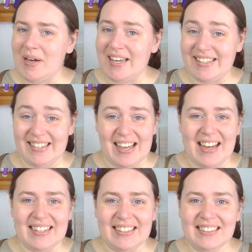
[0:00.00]
I
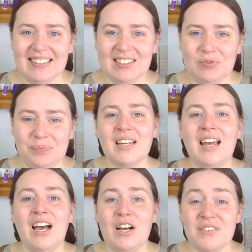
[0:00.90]
excited.
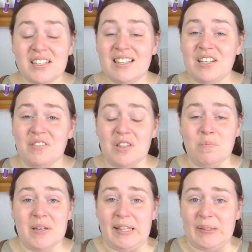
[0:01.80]
Obviously, you've got the
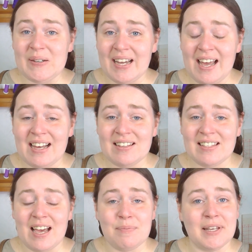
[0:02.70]
big
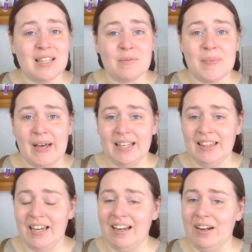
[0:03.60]
longhouse happening at the back
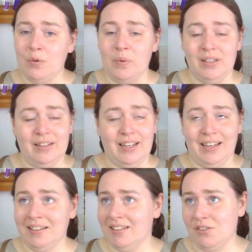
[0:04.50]
there with,
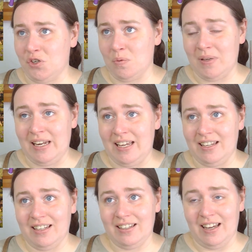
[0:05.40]
again, too
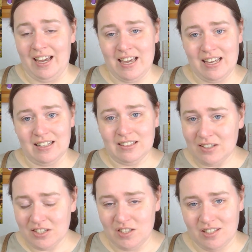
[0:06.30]
many heat
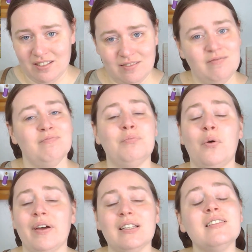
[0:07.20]
loss
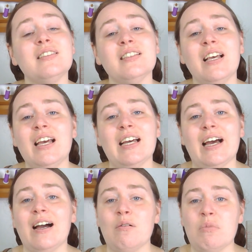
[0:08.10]
points.
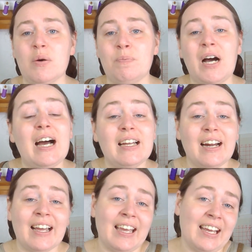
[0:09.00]
But
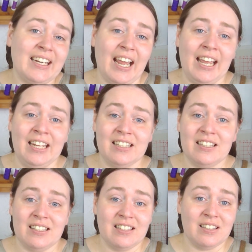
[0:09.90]
again,
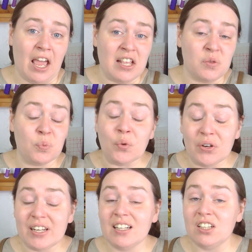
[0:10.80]
it's
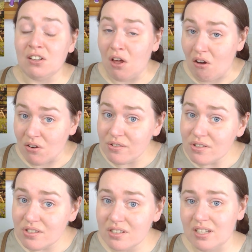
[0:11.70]
pretty
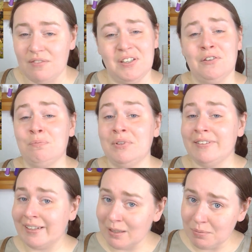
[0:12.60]
close. If you could
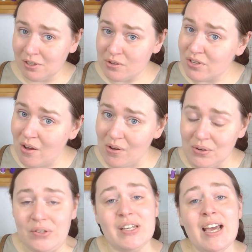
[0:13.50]
plug up those
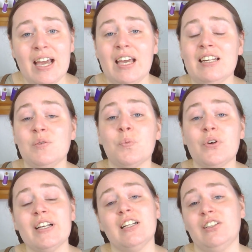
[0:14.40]
holes, it is
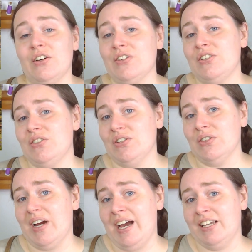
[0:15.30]
pretty close
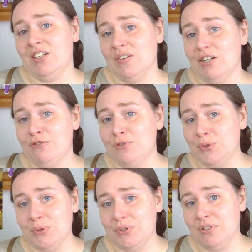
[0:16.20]
to accurate
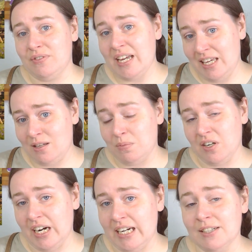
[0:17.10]
for the Viking
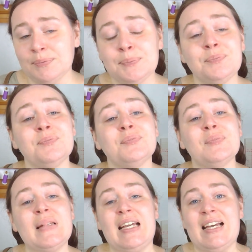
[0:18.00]
period.
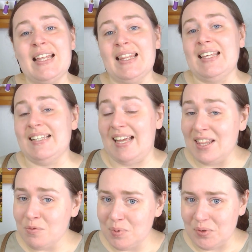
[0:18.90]
These
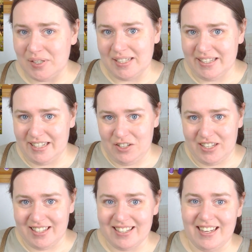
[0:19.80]
other buildings that you
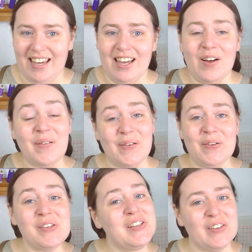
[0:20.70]
can see
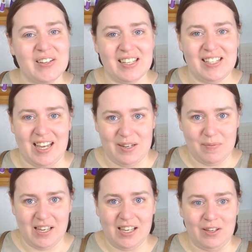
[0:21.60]
also excite
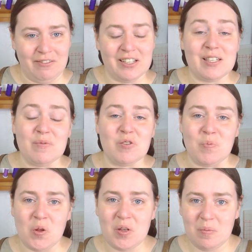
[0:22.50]
me. You've got some
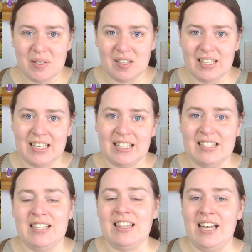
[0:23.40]
smaller
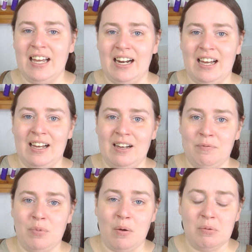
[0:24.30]
buildings that are
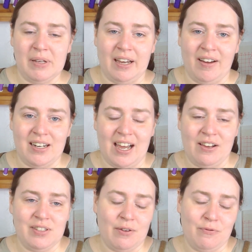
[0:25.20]
probably going to
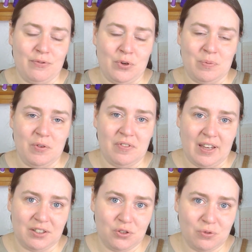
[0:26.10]
have some form of
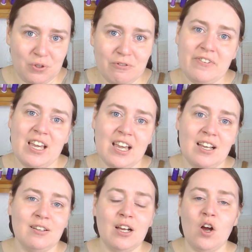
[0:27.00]
thatched
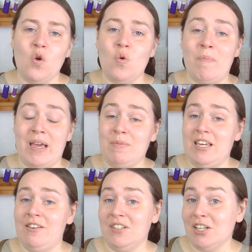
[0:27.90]
roofing, or maybe
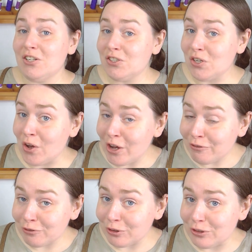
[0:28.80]
even
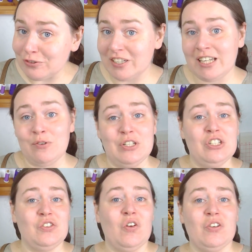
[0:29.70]
turf roofing, which
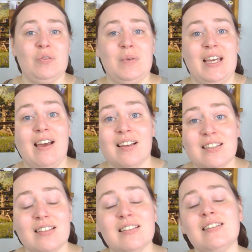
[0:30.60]
is going to be
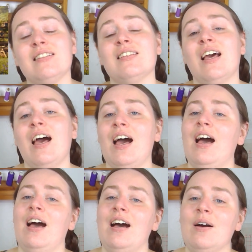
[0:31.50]
excellent.
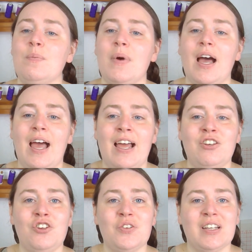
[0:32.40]

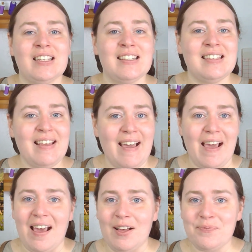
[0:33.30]
And you can
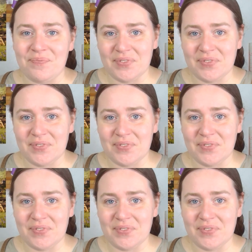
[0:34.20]
see